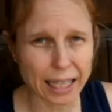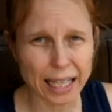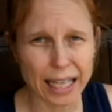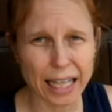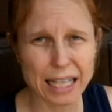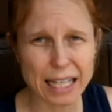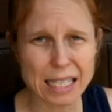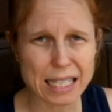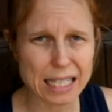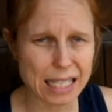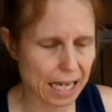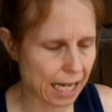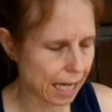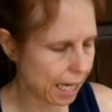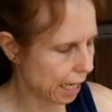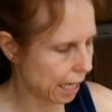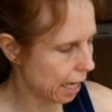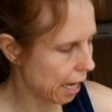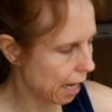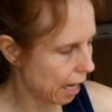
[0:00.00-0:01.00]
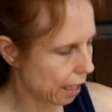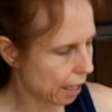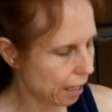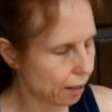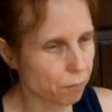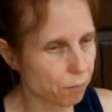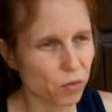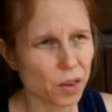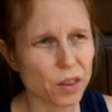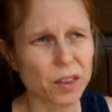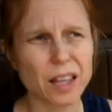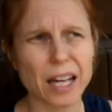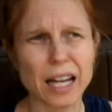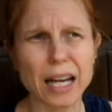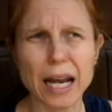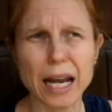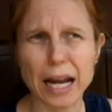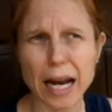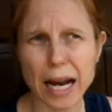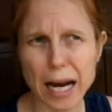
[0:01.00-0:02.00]
is
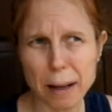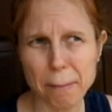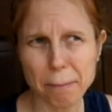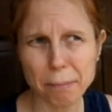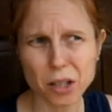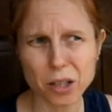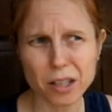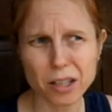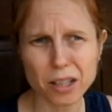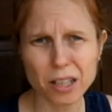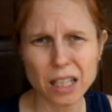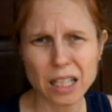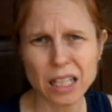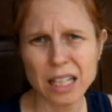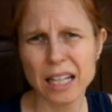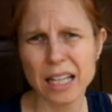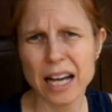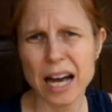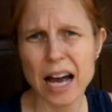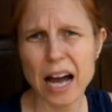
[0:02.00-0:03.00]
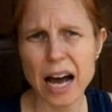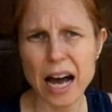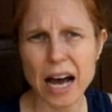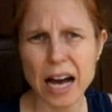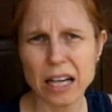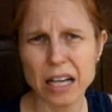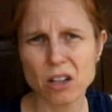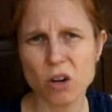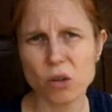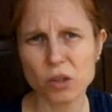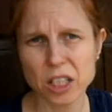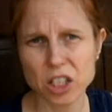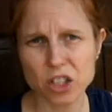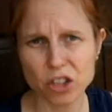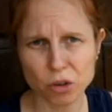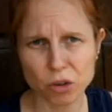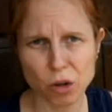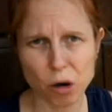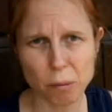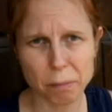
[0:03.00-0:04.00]
the Amber had only
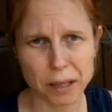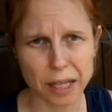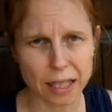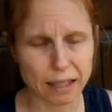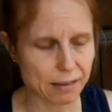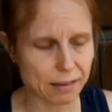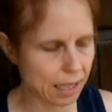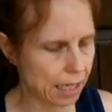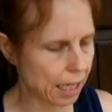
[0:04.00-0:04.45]
two openings.